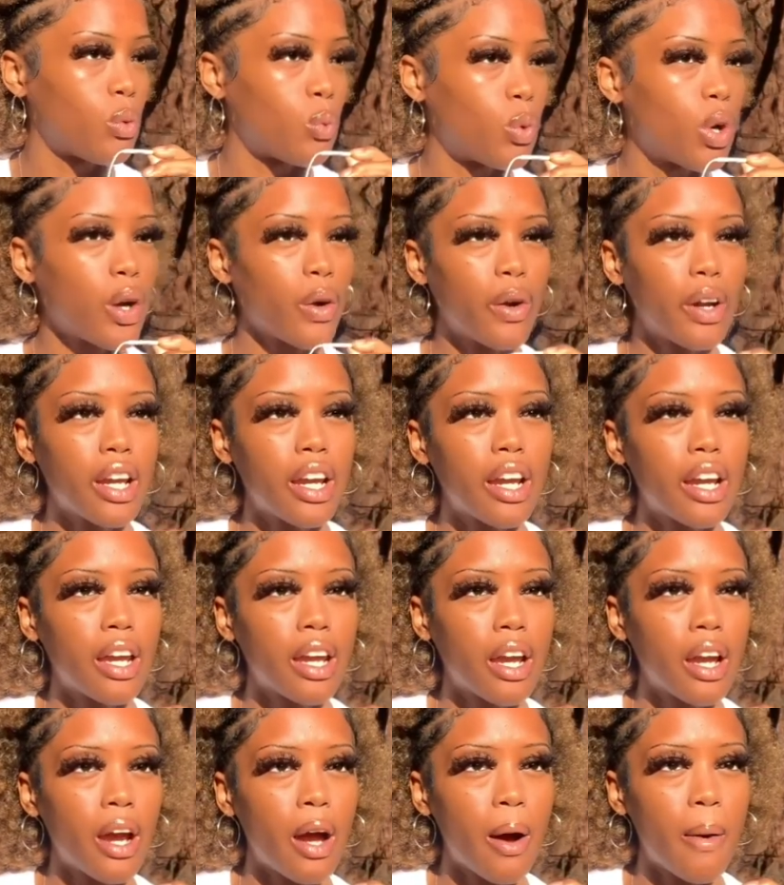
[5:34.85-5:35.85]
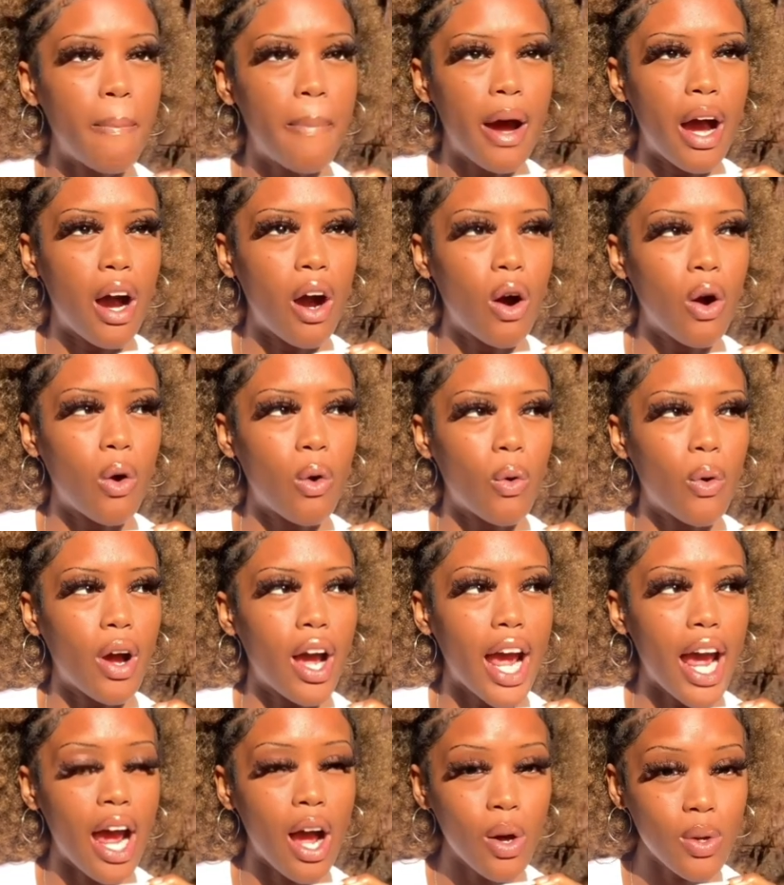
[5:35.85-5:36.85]
Worrying about
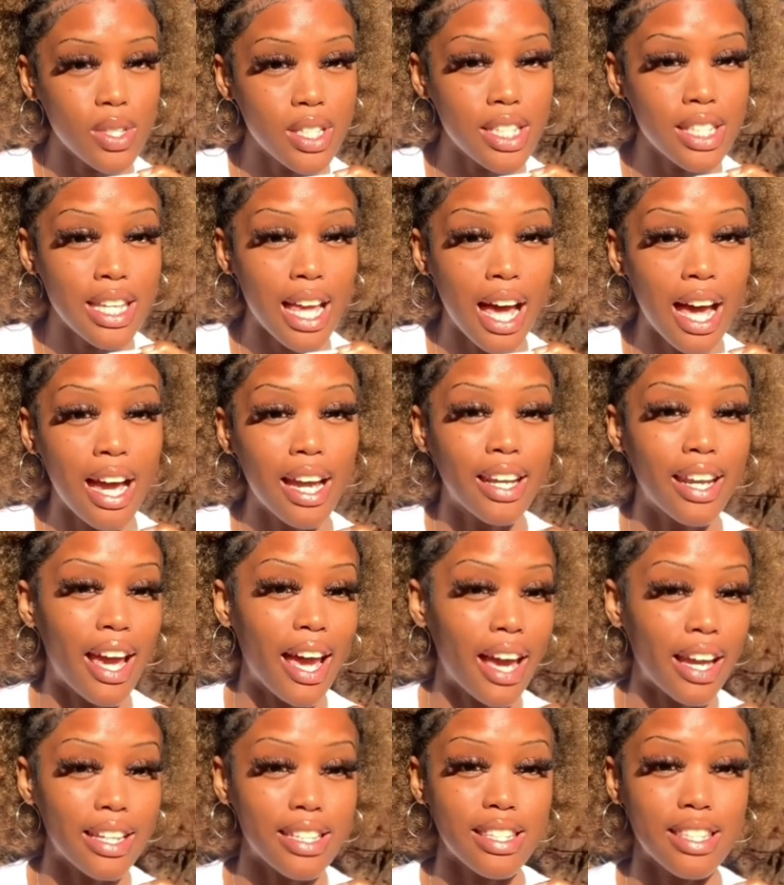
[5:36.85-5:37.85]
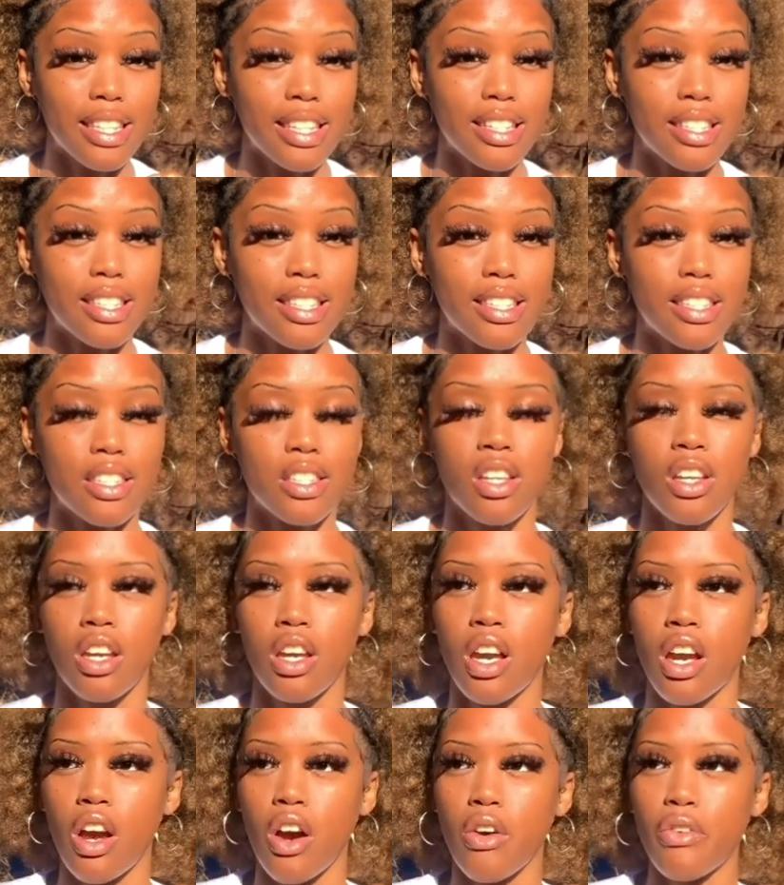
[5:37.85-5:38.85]
outside access
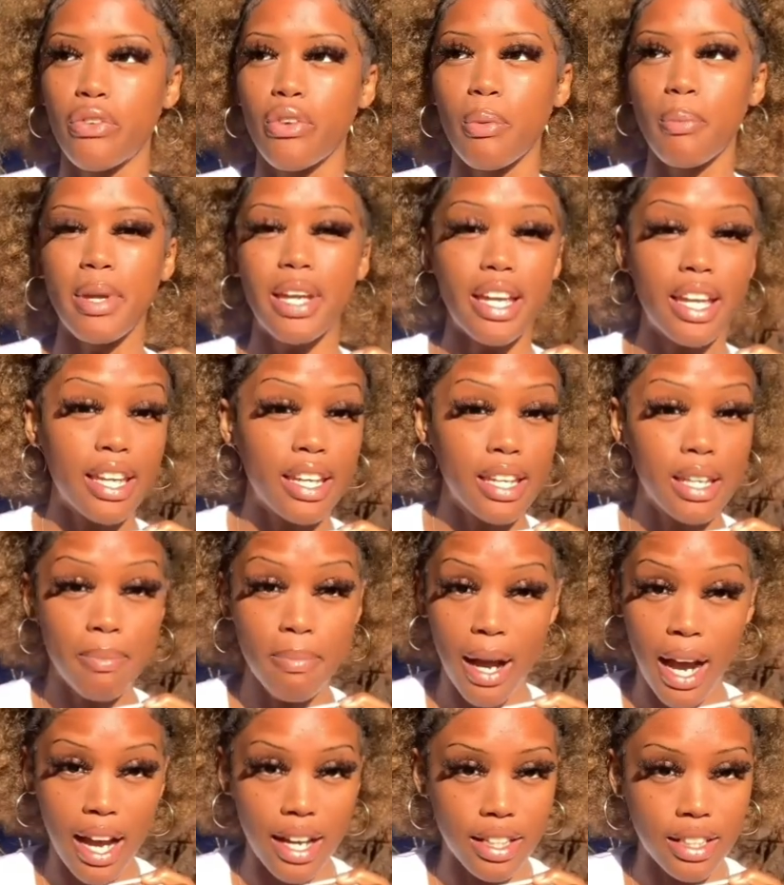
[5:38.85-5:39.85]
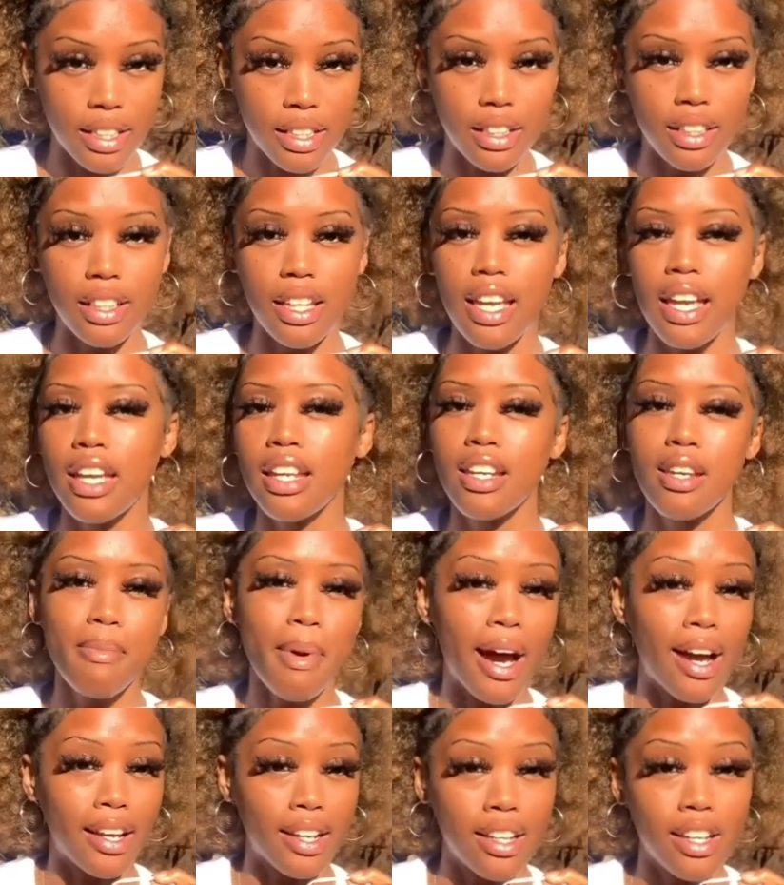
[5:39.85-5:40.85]
from
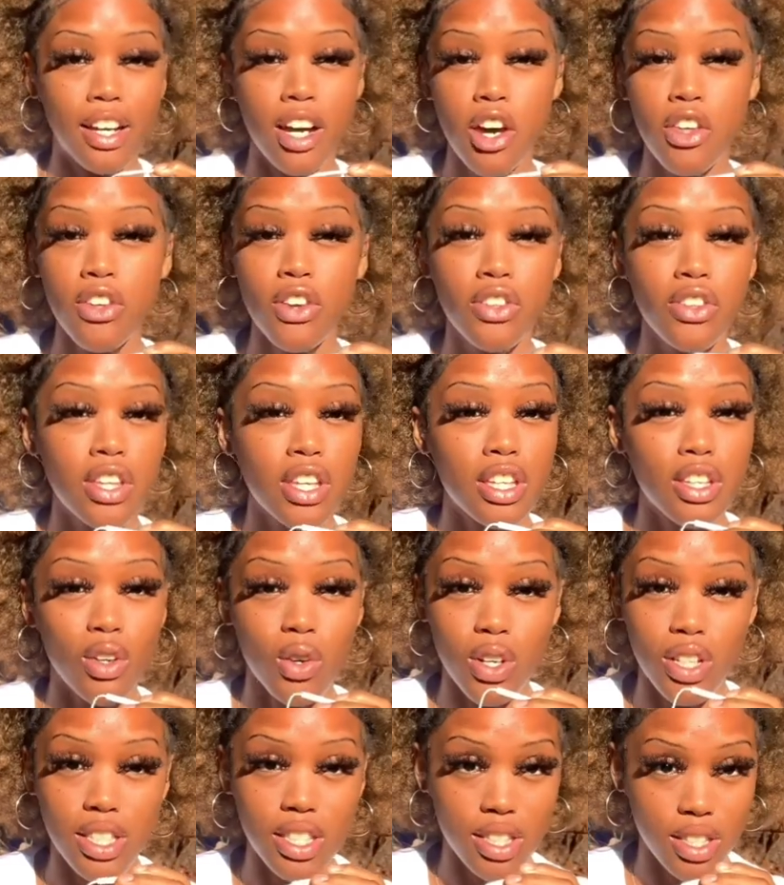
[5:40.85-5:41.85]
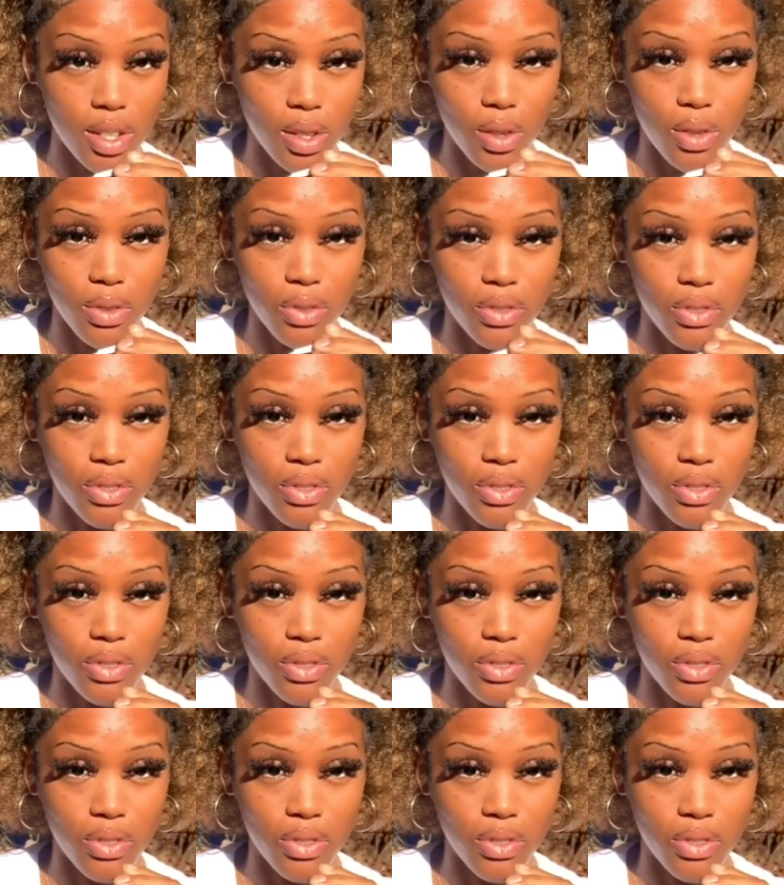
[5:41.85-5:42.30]
anybody other than yourself.